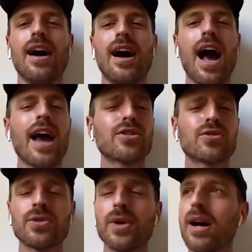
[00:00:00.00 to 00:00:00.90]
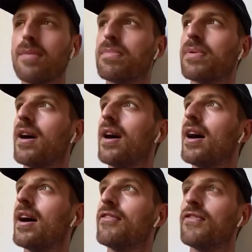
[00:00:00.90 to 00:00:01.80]
I grew
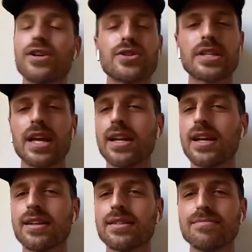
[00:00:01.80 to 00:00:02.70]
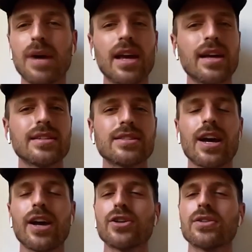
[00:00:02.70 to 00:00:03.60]
up figure skating my
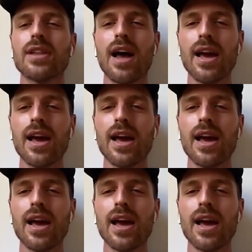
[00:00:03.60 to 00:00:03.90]
entire